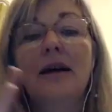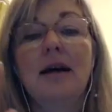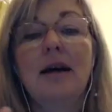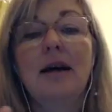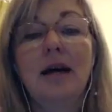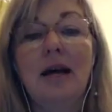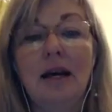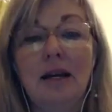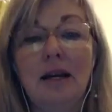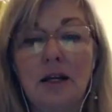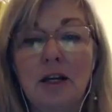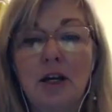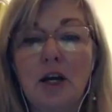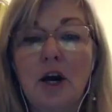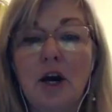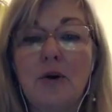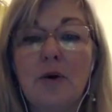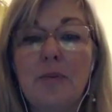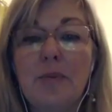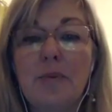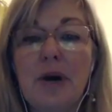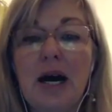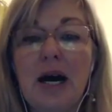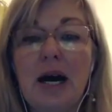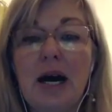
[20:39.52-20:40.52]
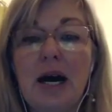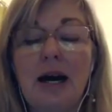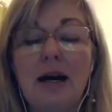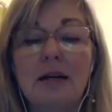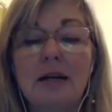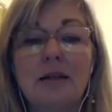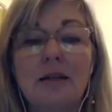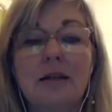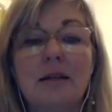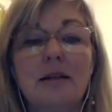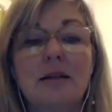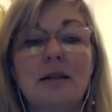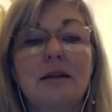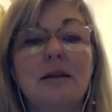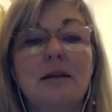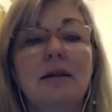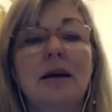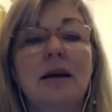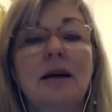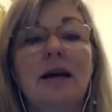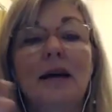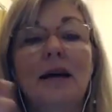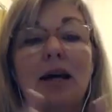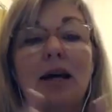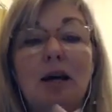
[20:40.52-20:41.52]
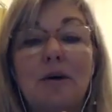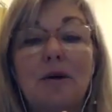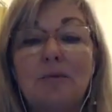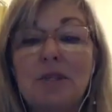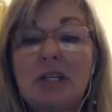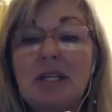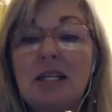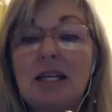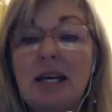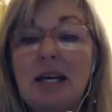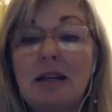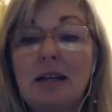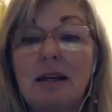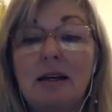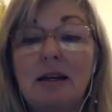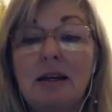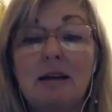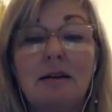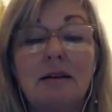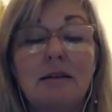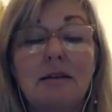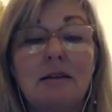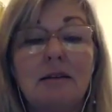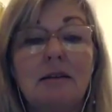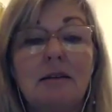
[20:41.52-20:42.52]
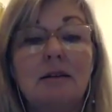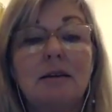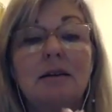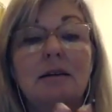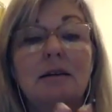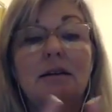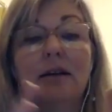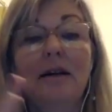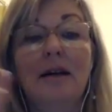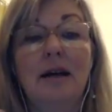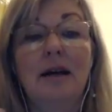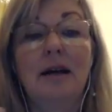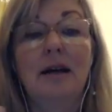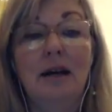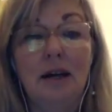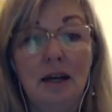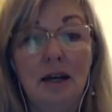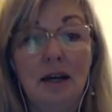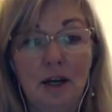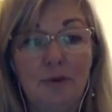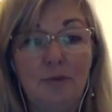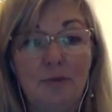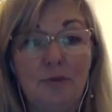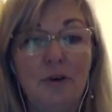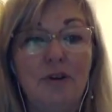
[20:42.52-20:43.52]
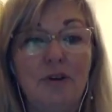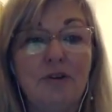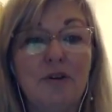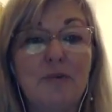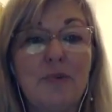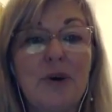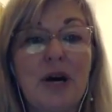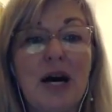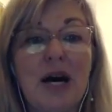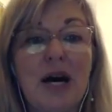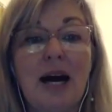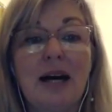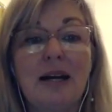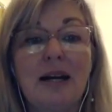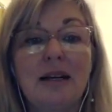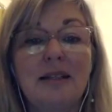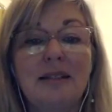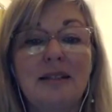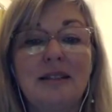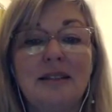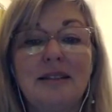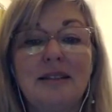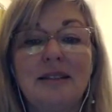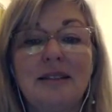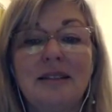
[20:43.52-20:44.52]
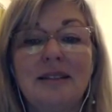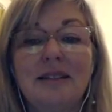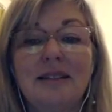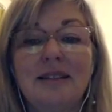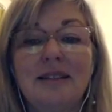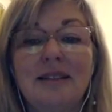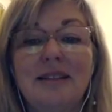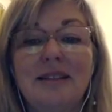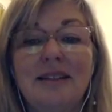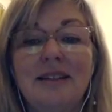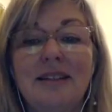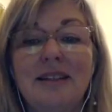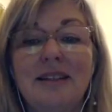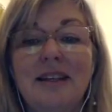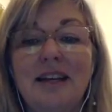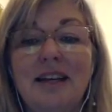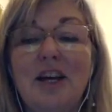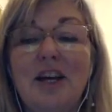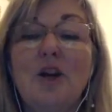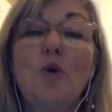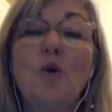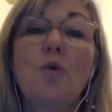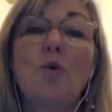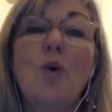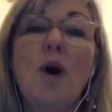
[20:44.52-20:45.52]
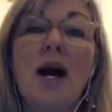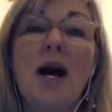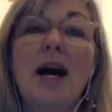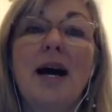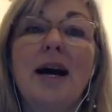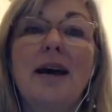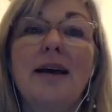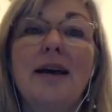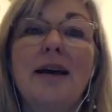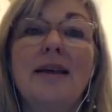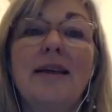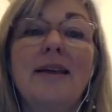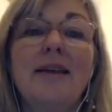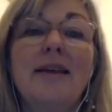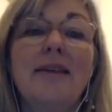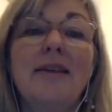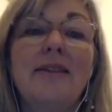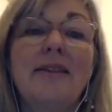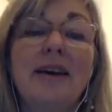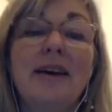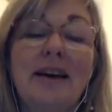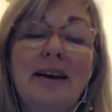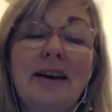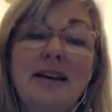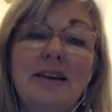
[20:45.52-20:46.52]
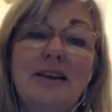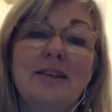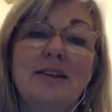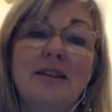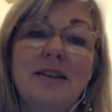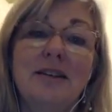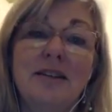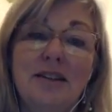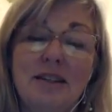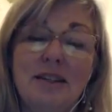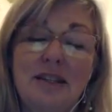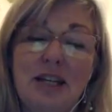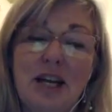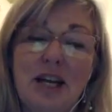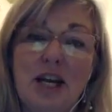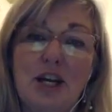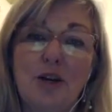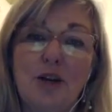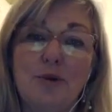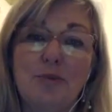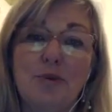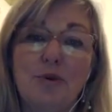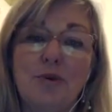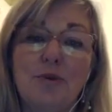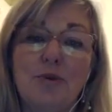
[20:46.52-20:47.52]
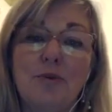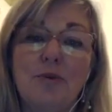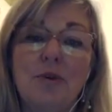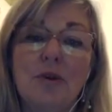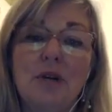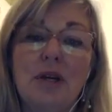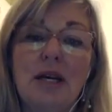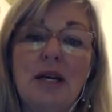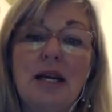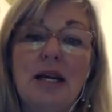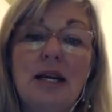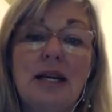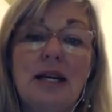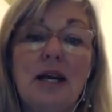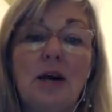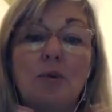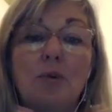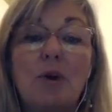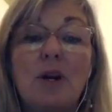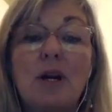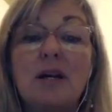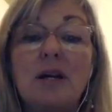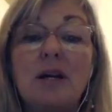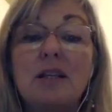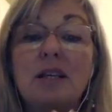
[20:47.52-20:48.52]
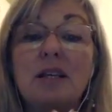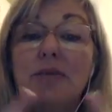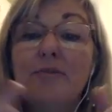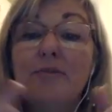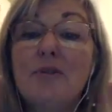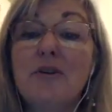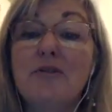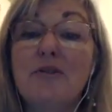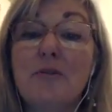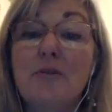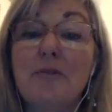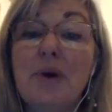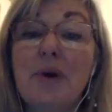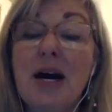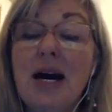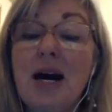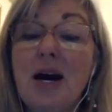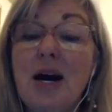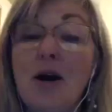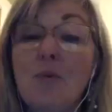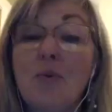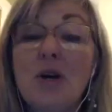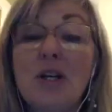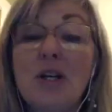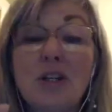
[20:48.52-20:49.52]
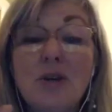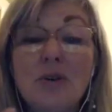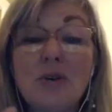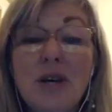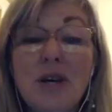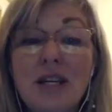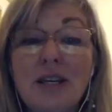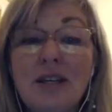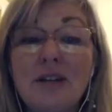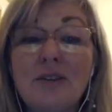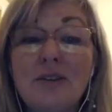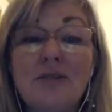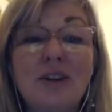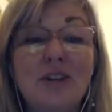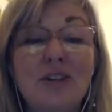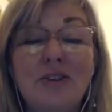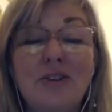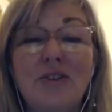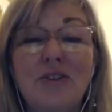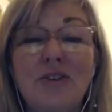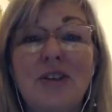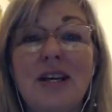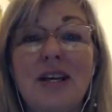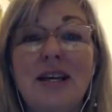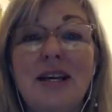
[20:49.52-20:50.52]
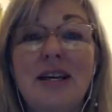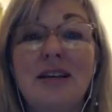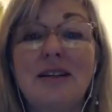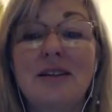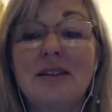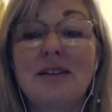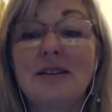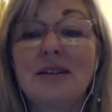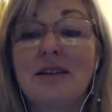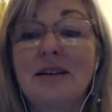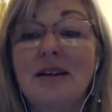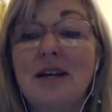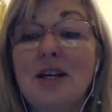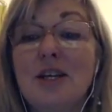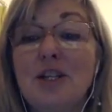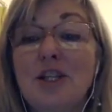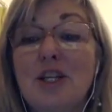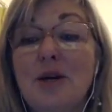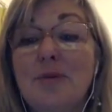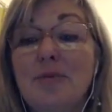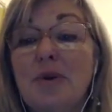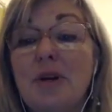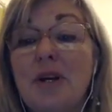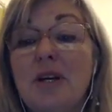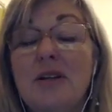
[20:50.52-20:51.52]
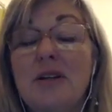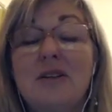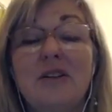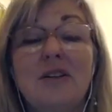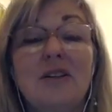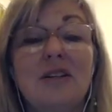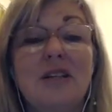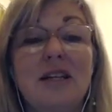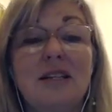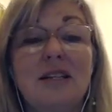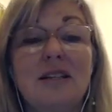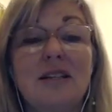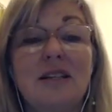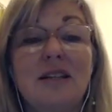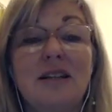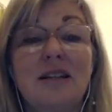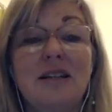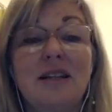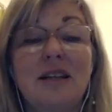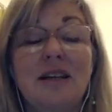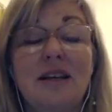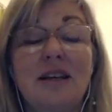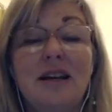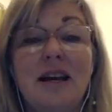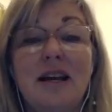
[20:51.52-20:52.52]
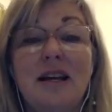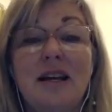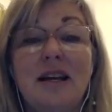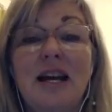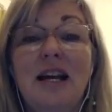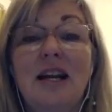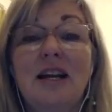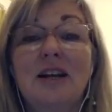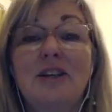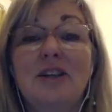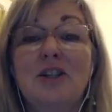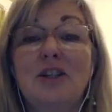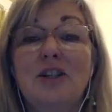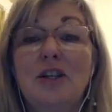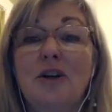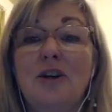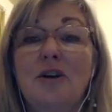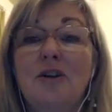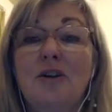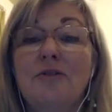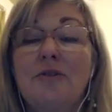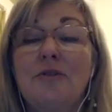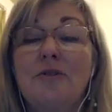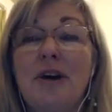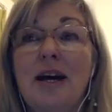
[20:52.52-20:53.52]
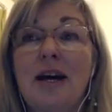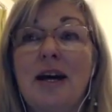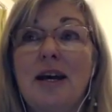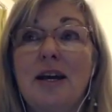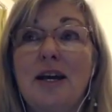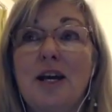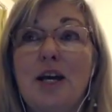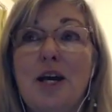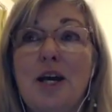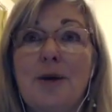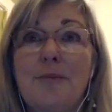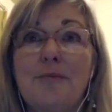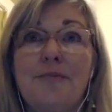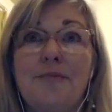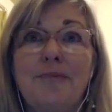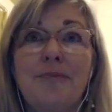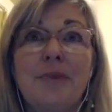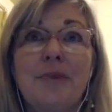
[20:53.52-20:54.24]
and go apart and come together and move apart in a way that is sustainable. Now, when I say move apart, we do individual things. Somebody suggested the analogy of a